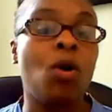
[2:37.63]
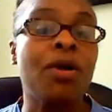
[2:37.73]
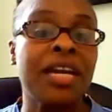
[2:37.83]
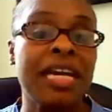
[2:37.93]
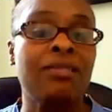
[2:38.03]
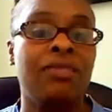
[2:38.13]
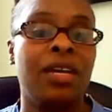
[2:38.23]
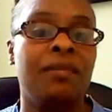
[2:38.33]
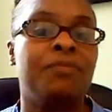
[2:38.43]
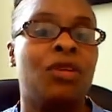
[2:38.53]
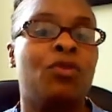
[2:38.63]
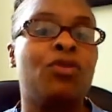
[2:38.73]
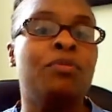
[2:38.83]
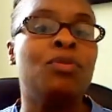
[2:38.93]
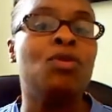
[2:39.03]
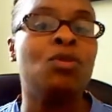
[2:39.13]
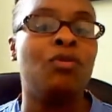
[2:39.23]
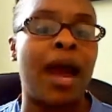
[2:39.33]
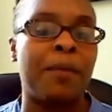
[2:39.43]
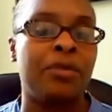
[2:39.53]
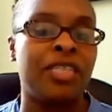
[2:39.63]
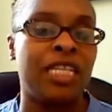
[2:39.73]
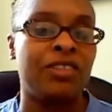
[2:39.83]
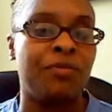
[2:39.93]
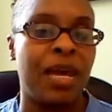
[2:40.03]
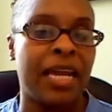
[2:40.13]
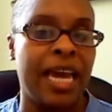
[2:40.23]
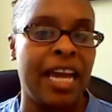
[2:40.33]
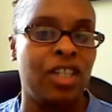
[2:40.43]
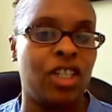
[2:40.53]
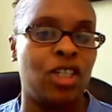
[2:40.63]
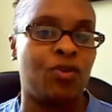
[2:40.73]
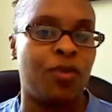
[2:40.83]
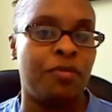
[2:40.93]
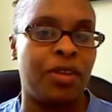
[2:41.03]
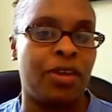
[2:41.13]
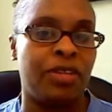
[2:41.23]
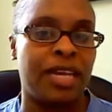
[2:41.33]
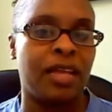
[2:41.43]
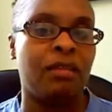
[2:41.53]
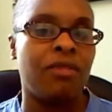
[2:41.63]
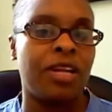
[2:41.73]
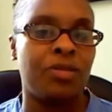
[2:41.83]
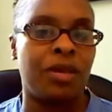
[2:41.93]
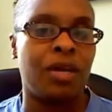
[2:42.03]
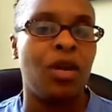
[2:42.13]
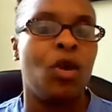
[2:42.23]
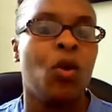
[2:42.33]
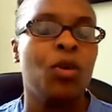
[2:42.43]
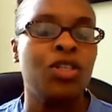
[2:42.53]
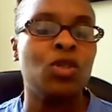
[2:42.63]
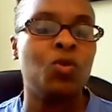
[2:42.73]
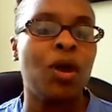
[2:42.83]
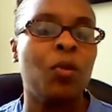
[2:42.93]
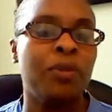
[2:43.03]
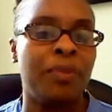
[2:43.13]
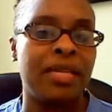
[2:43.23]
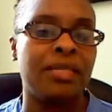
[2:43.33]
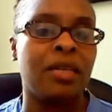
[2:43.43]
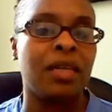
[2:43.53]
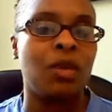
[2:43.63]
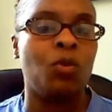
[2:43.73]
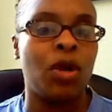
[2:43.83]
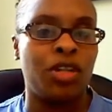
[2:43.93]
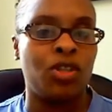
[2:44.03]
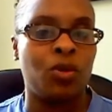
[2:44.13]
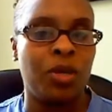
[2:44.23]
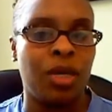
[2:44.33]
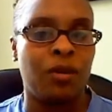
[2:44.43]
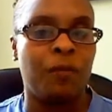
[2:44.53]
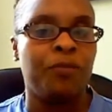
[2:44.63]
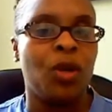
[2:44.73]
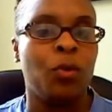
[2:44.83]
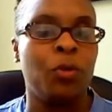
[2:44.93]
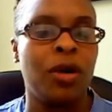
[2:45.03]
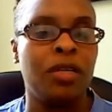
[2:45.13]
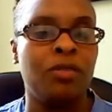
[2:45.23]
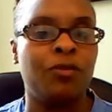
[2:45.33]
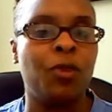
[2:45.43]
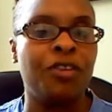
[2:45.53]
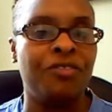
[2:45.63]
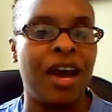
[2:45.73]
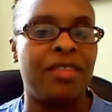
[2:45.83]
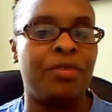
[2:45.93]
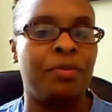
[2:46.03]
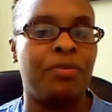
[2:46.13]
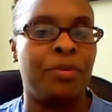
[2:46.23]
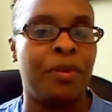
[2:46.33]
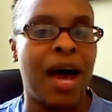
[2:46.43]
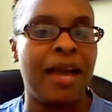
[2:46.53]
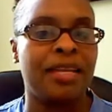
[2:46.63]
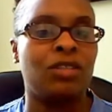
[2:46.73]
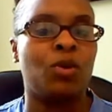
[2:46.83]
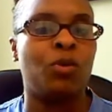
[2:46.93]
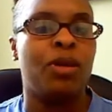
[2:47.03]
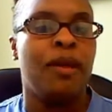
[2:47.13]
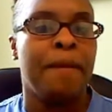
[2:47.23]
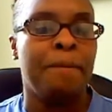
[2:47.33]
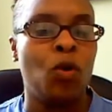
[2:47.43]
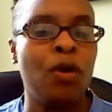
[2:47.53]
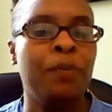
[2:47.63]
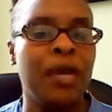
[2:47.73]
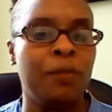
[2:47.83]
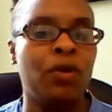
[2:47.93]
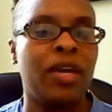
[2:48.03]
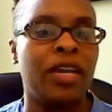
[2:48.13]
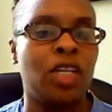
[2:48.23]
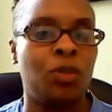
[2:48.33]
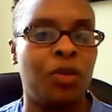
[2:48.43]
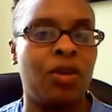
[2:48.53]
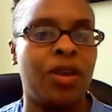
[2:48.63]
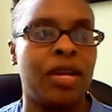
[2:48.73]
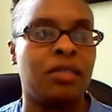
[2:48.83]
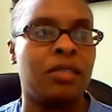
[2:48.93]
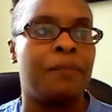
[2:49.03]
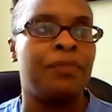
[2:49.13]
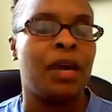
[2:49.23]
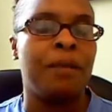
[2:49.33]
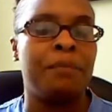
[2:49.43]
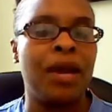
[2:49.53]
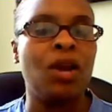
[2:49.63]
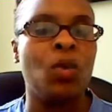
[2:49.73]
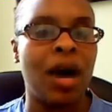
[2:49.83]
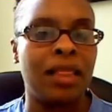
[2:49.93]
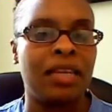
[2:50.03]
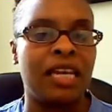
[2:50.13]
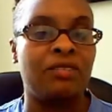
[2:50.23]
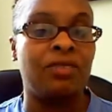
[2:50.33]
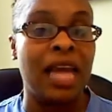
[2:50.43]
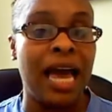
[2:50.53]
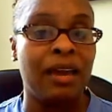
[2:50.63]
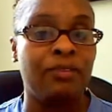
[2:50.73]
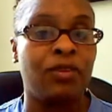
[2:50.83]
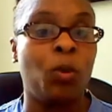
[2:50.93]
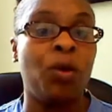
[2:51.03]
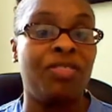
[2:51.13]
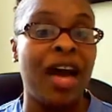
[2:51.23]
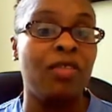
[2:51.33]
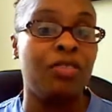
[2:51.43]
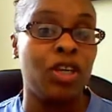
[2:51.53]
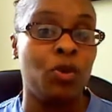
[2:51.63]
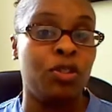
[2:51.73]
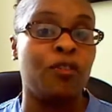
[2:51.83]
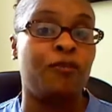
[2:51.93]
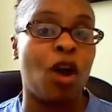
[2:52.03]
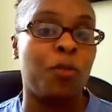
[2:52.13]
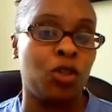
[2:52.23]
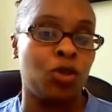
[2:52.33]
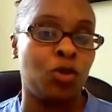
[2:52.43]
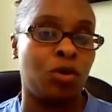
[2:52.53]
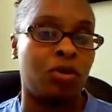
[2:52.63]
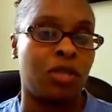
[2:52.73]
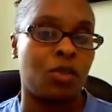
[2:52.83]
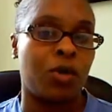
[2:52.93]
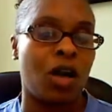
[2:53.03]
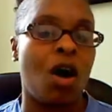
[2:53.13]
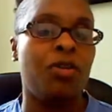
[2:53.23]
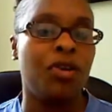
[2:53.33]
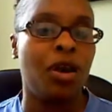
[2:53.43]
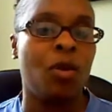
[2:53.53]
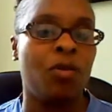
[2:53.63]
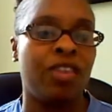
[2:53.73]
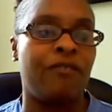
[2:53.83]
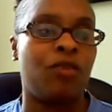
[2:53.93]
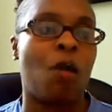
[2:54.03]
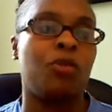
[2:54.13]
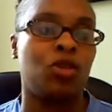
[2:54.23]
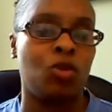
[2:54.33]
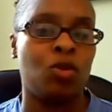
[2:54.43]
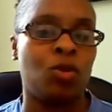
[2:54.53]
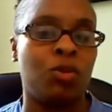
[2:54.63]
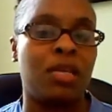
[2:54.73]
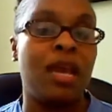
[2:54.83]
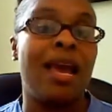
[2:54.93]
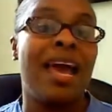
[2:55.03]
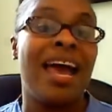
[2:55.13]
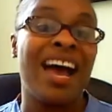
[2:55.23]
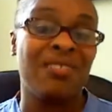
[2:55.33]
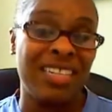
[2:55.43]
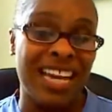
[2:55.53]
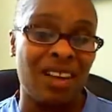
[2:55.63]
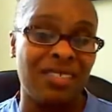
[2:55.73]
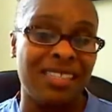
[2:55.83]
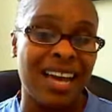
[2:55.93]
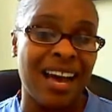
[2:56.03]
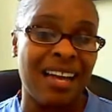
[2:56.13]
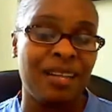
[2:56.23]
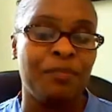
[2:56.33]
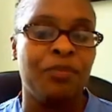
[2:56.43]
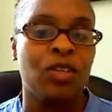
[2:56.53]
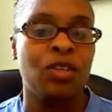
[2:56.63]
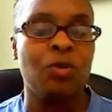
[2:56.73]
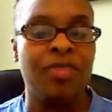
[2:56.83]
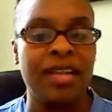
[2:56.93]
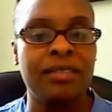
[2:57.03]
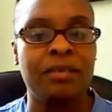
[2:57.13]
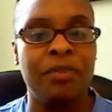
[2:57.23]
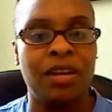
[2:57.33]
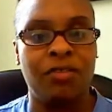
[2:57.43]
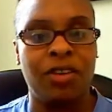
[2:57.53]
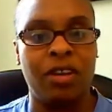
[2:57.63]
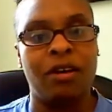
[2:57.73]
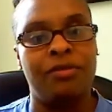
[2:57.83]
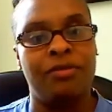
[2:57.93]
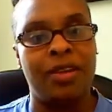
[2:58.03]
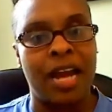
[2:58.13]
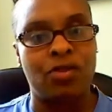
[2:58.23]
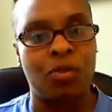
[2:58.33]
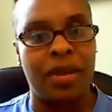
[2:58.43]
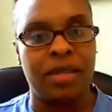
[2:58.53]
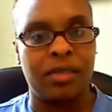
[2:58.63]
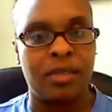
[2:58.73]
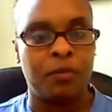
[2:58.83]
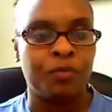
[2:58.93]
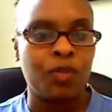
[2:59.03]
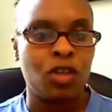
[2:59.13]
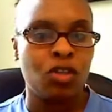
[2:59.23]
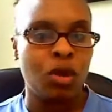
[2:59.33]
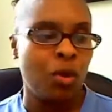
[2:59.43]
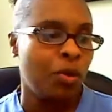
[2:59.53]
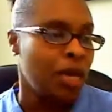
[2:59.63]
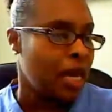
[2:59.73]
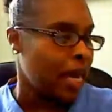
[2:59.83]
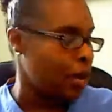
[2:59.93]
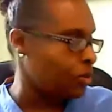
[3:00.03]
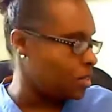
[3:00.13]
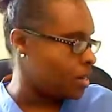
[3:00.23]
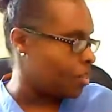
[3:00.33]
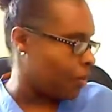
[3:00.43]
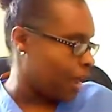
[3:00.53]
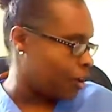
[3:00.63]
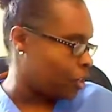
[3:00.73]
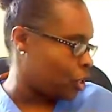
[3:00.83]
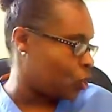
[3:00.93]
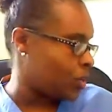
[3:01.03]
or even remove hypertensive medications from their daily regimen, which is what we basically want to do here. We want to fortify the body so more people can experience a better quality of life without the use of pharmaceuticals, because we all know that pharmaceuticals have a downside. So that's the benefit of natural medicine. So here's another hair